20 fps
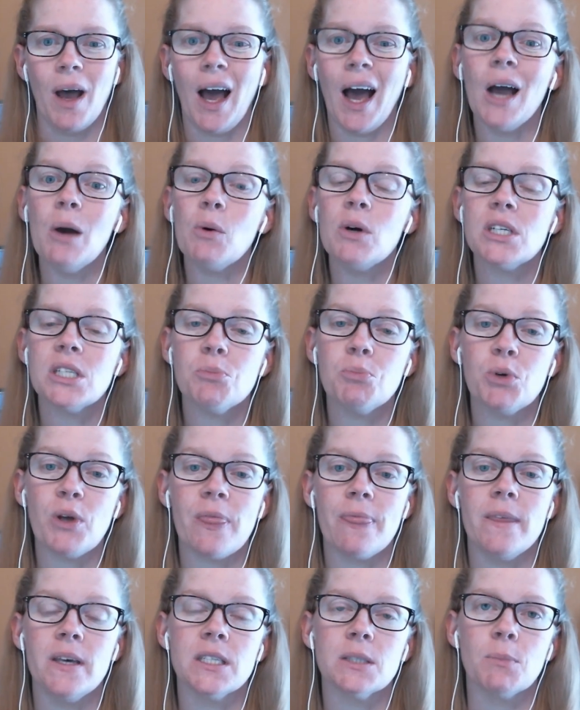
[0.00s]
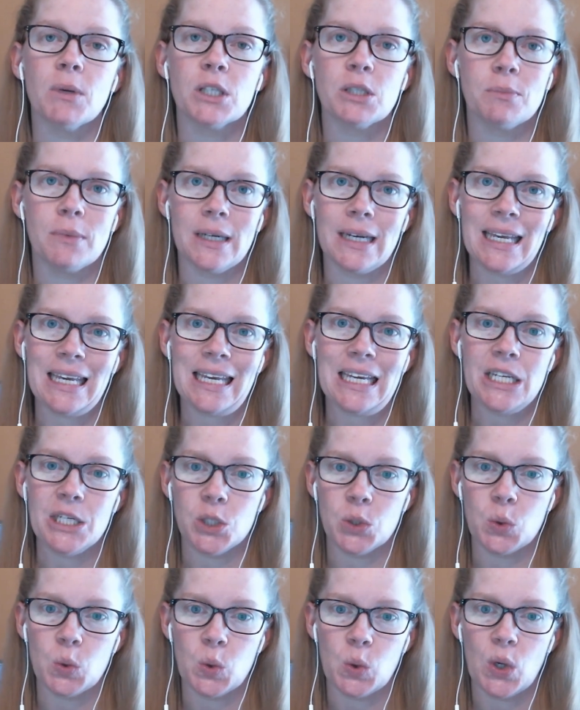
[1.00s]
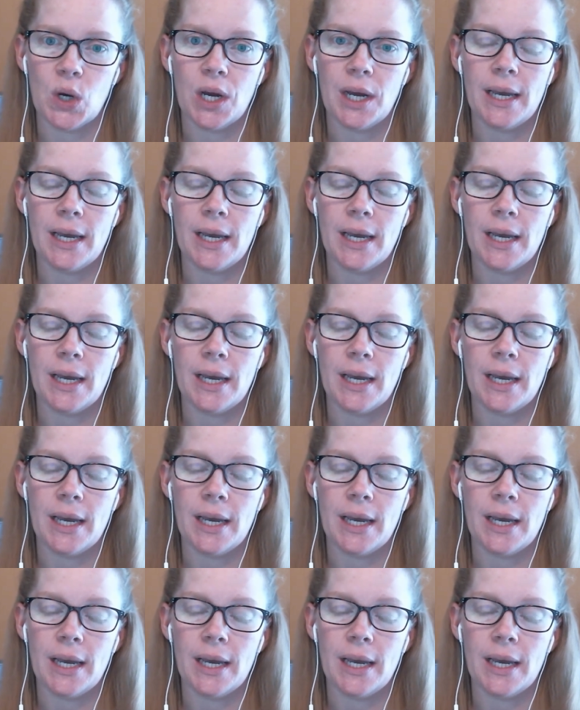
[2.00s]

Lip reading: I want to put this much money into